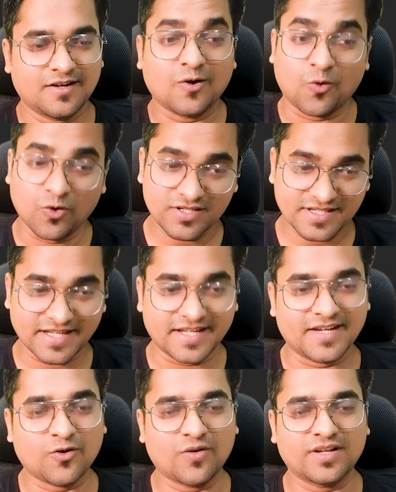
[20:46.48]

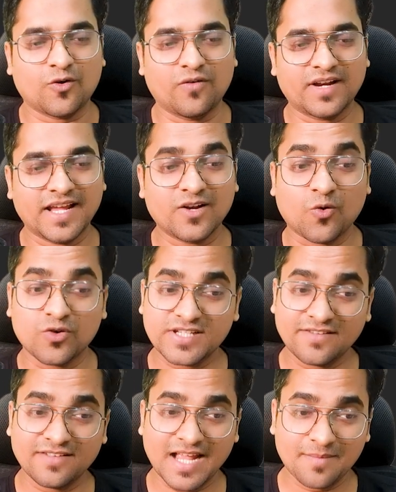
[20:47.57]
hosting, over here
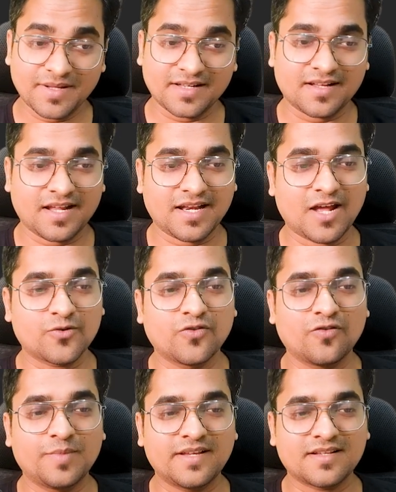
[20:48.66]
hosting will happen, and now you
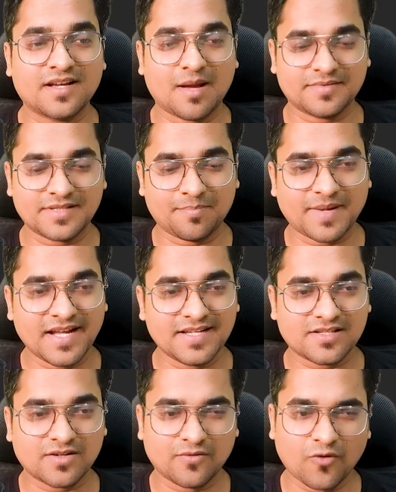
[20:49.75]
will be
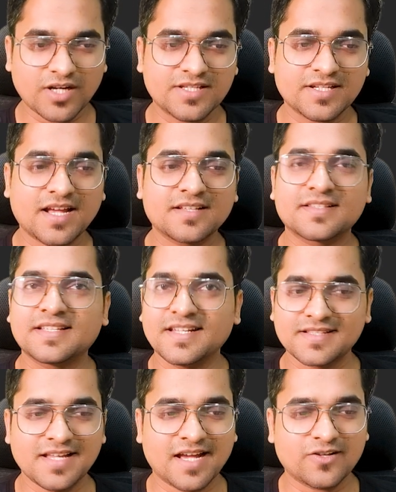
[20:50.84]
surprised. What, Chirag,
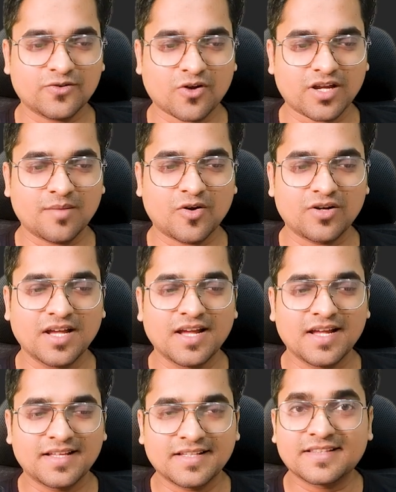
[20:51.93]
seriously, are you talking about
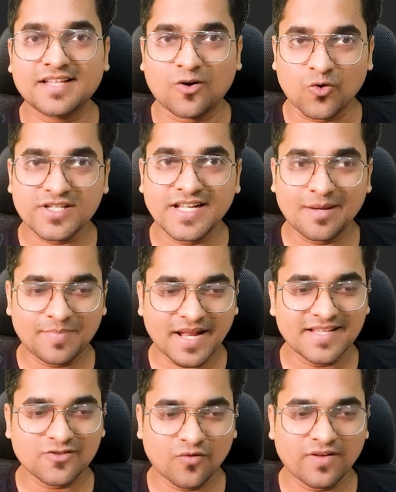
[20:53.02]
the hosting
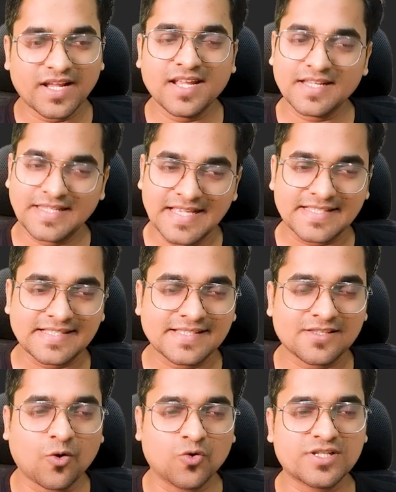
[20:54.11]
applies over here? Yes,
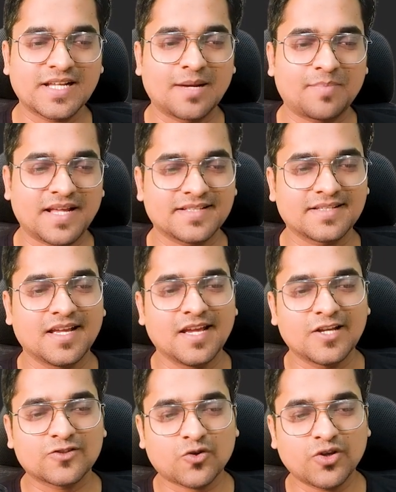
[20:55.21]
the hosting applies.
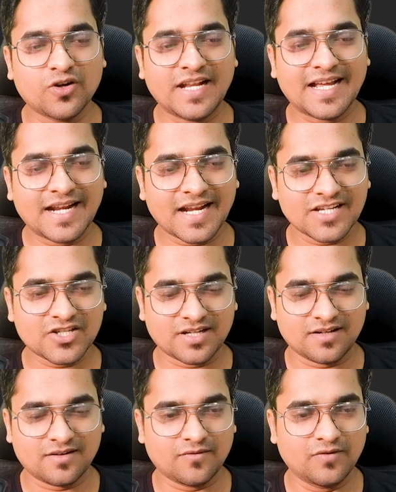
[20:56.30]
So your
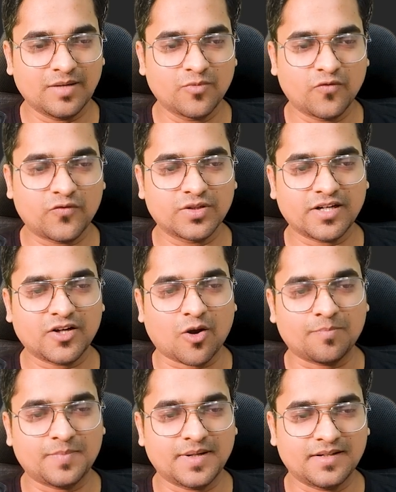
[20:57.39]
declaration will move to the
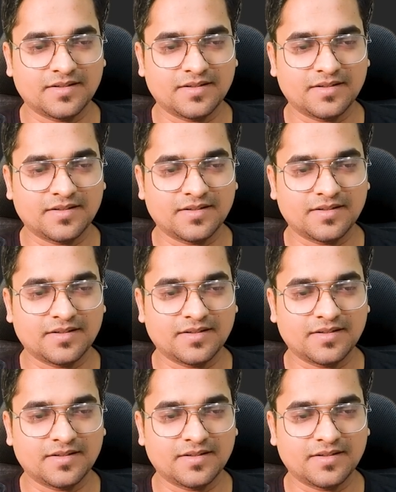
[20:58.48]
top.